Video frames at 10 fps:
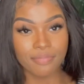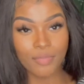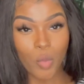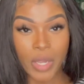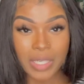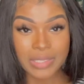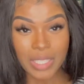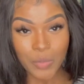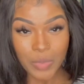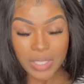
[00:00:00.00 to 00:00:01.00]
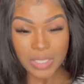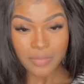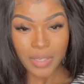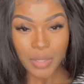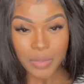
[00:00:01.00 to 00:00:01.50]
we are done with this
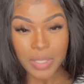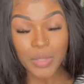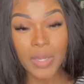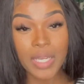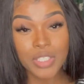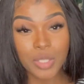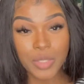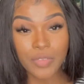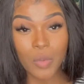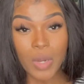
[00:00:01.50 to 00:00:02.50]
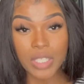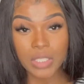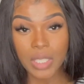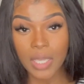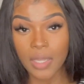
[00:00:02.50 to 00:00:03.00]
video. Thank you guys so much for
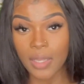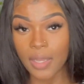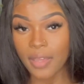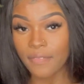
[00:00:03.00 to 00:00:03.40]
watching. If